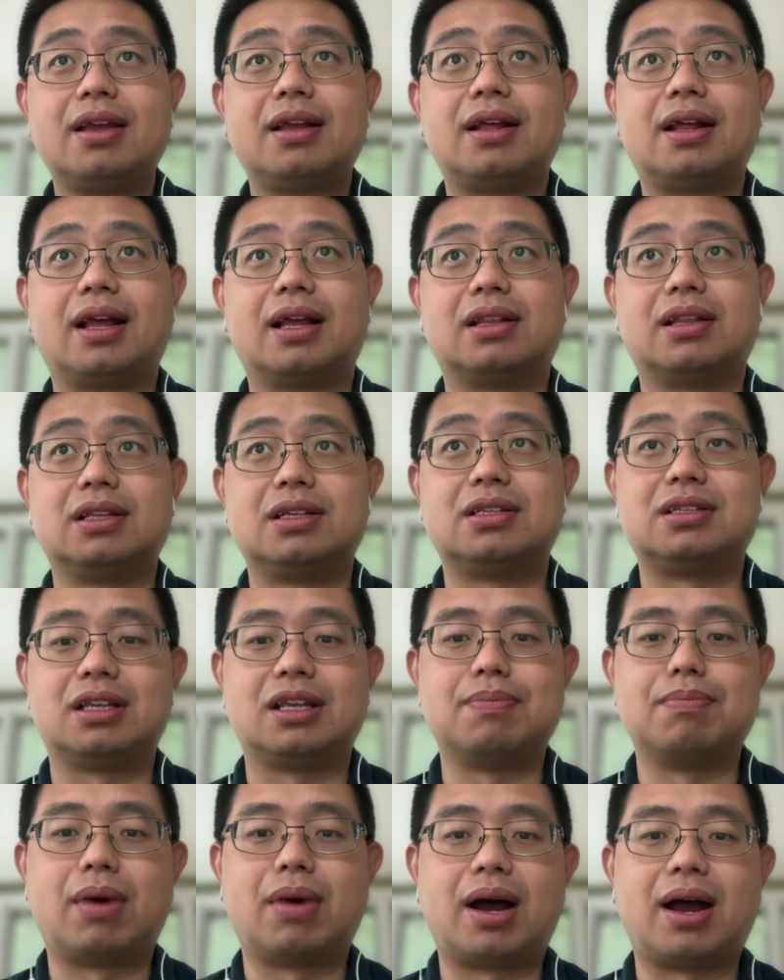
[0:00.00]
at least
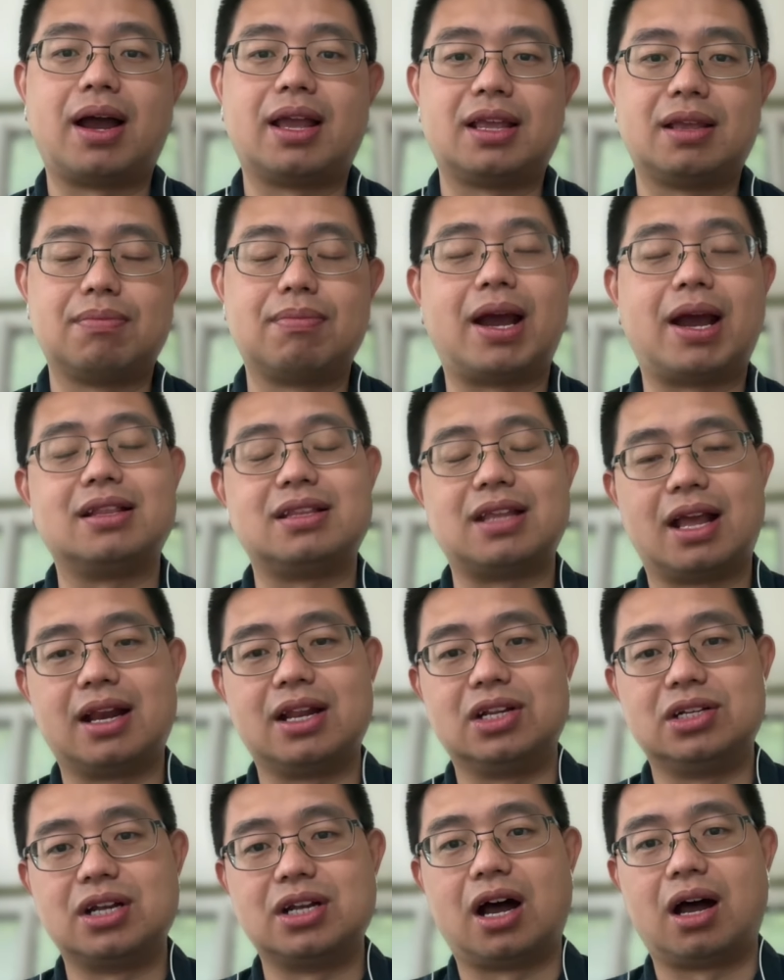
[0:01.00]
in my
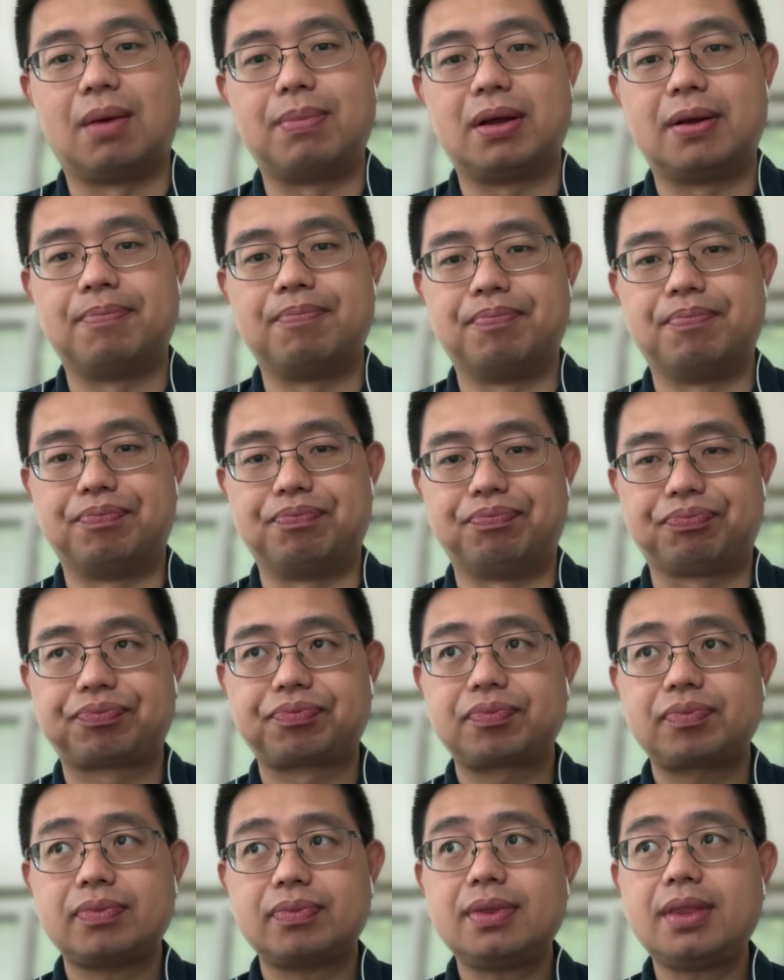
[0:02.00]
daily job.
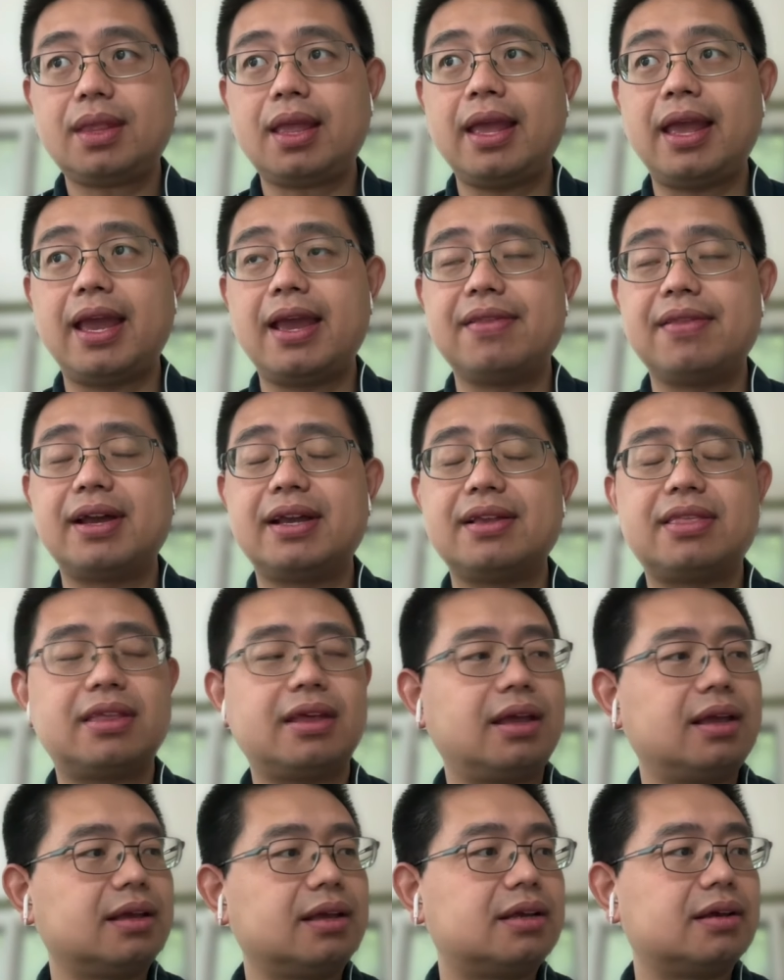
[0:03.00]
And I
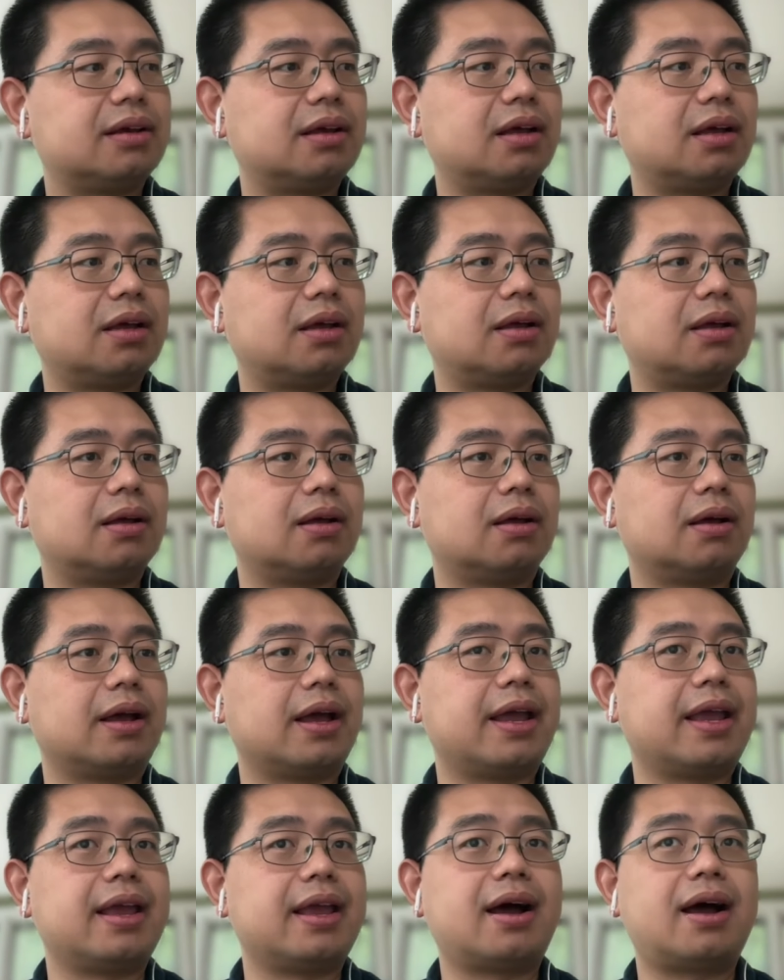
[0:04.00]
think
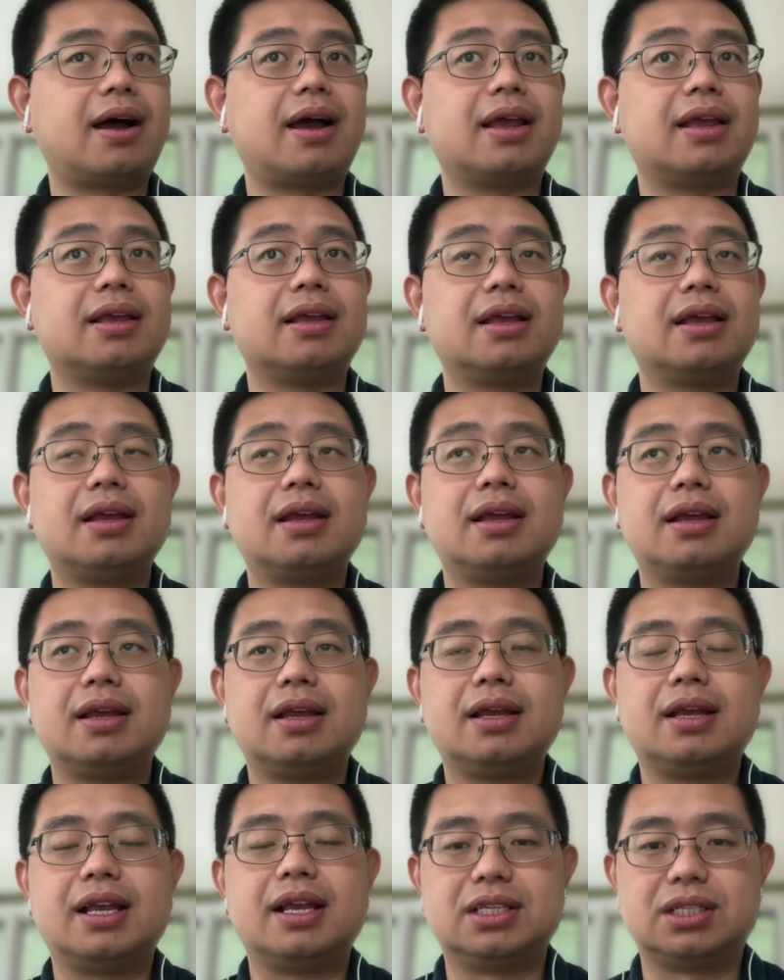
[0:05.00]
AI
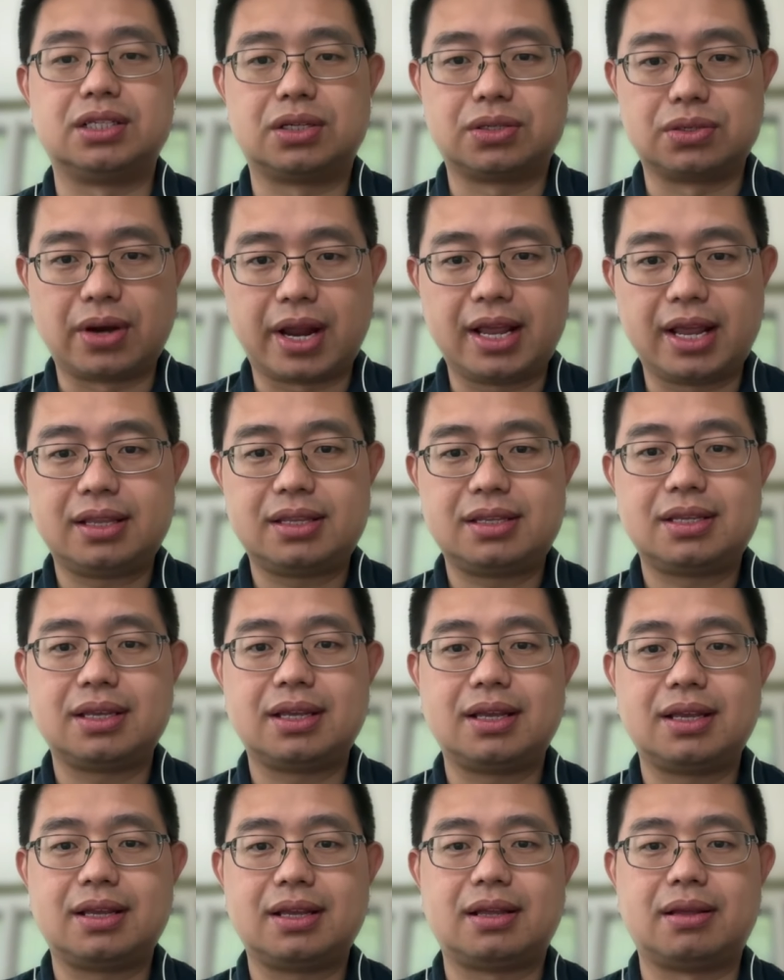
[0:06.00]
is great,
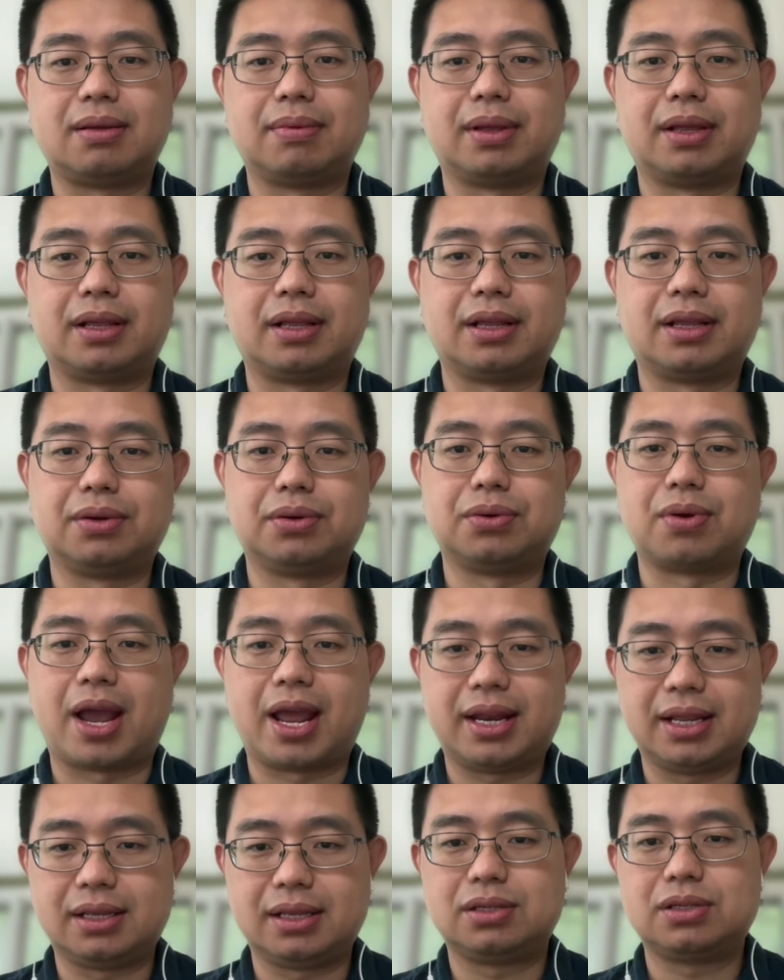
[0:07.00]
in
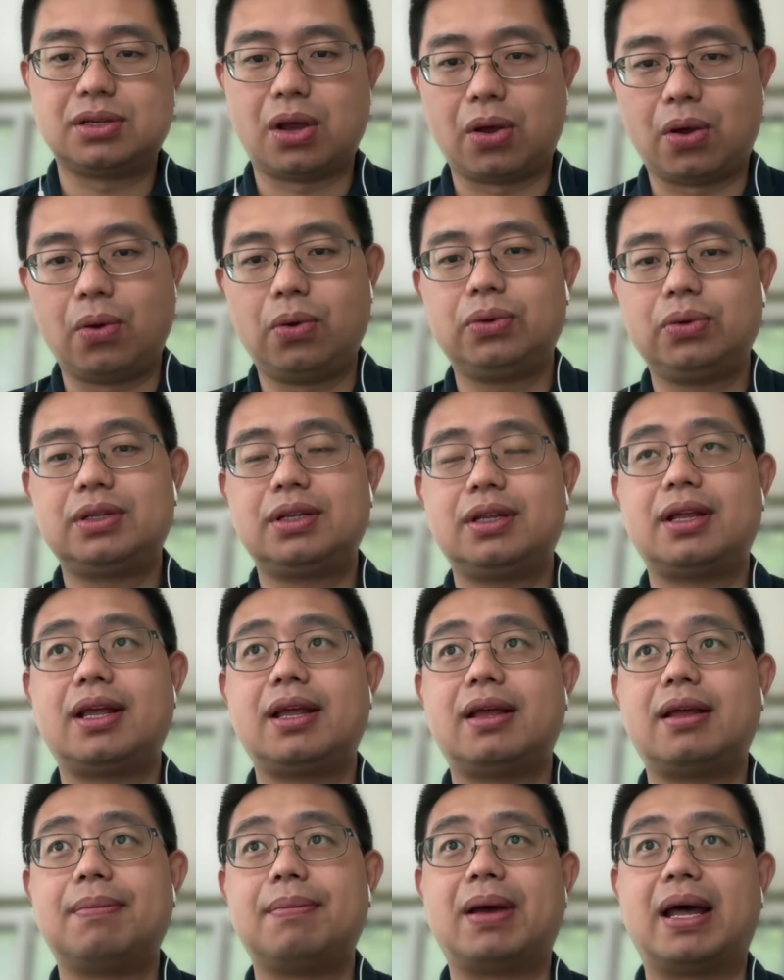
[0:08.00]
writing code,
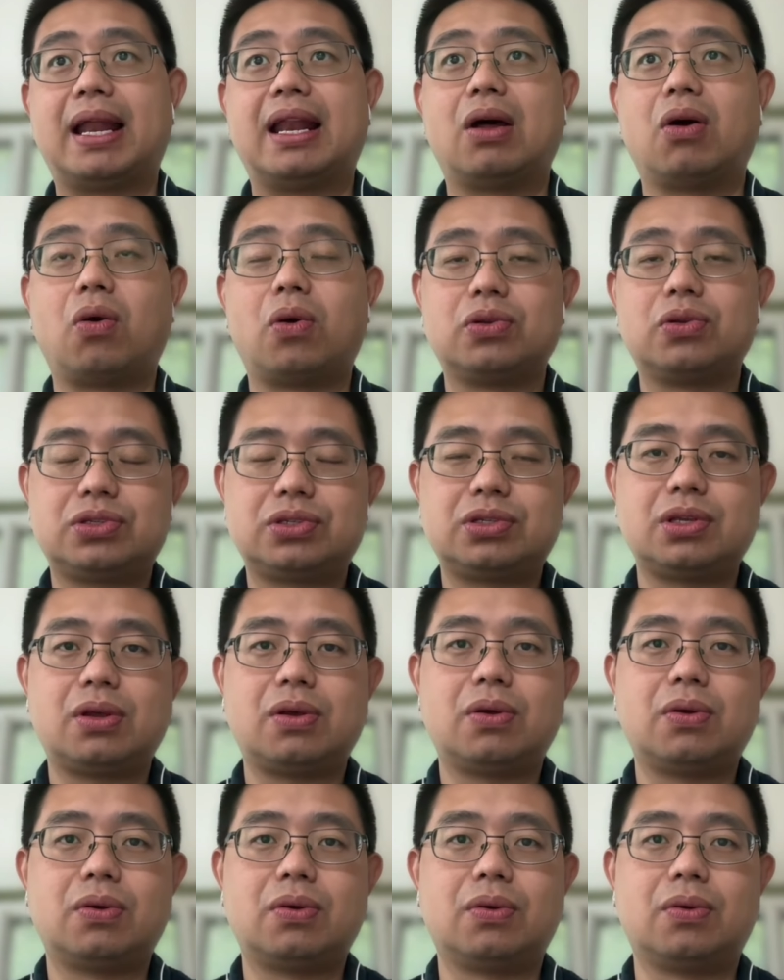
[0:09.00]
but
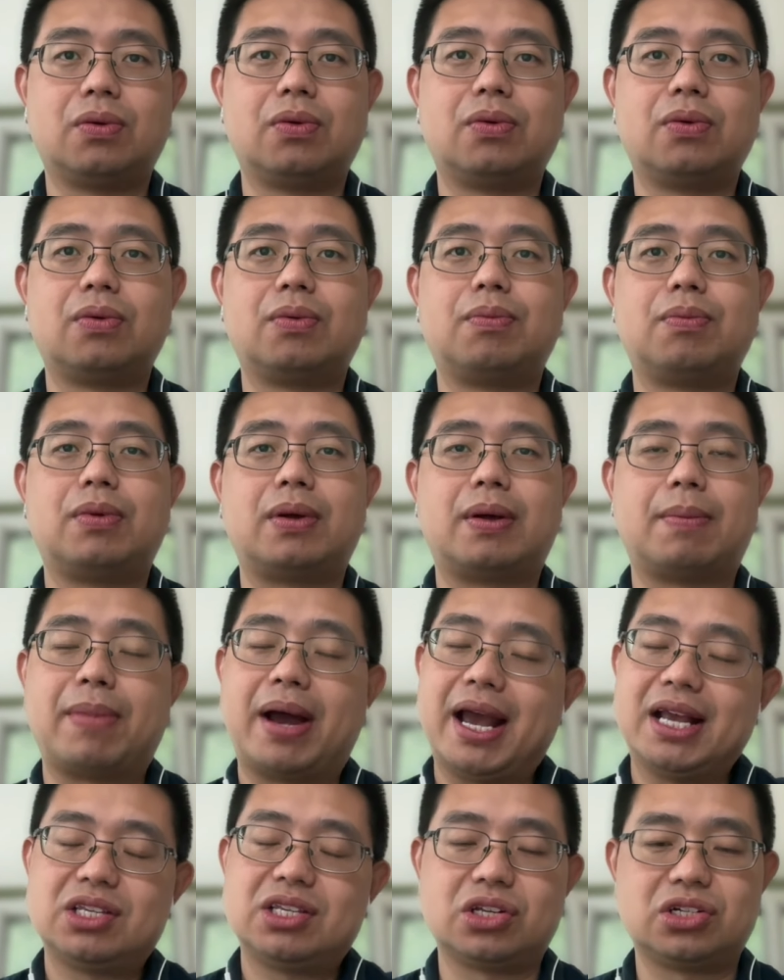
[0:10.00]
also
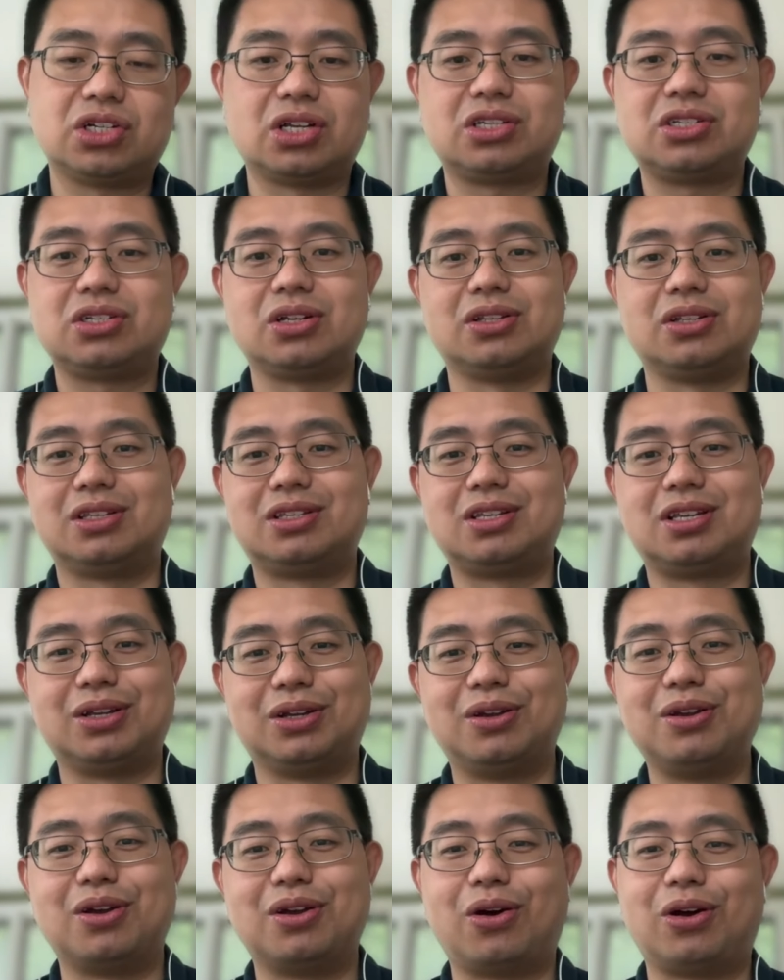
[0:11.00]
my suggestion
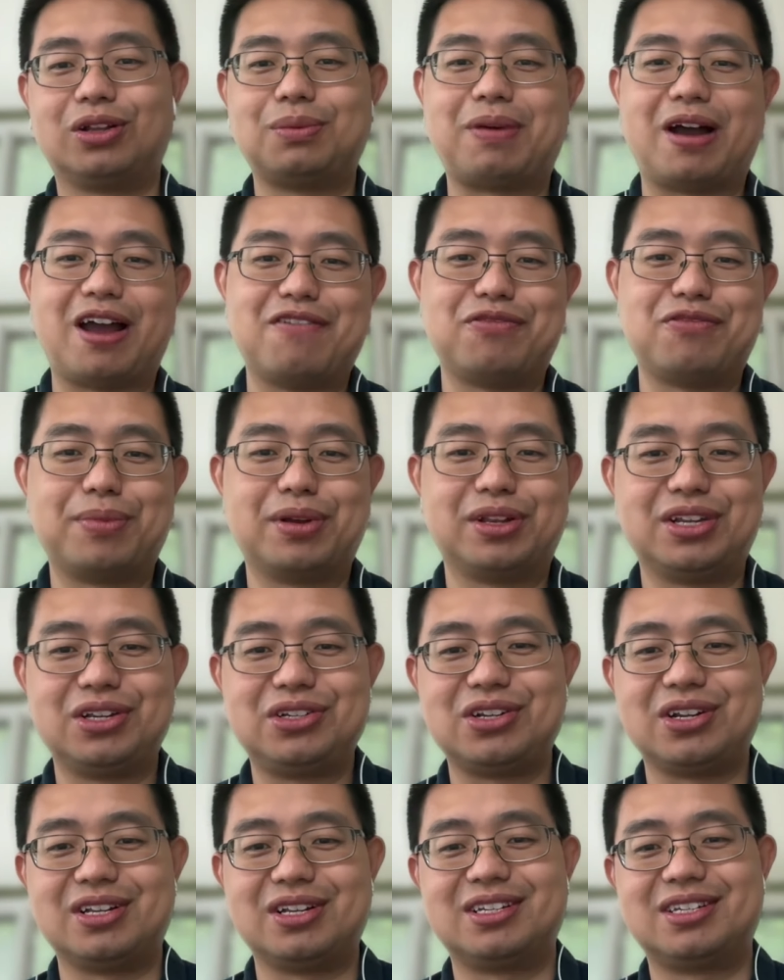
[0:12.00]
to all the
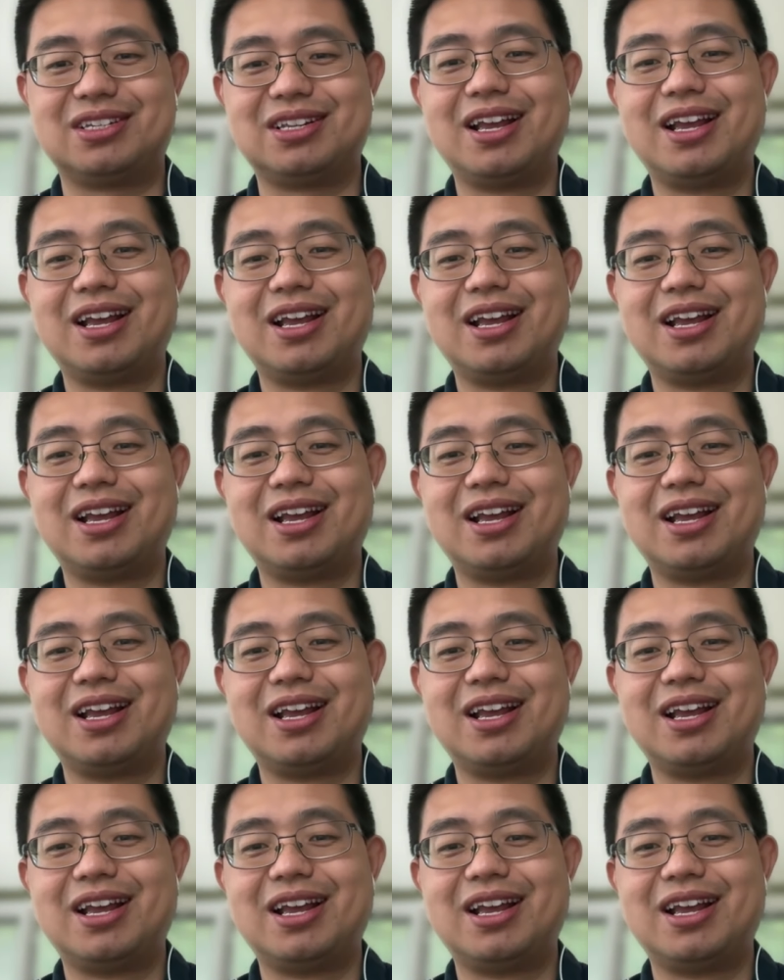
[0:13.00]
bioinformaticians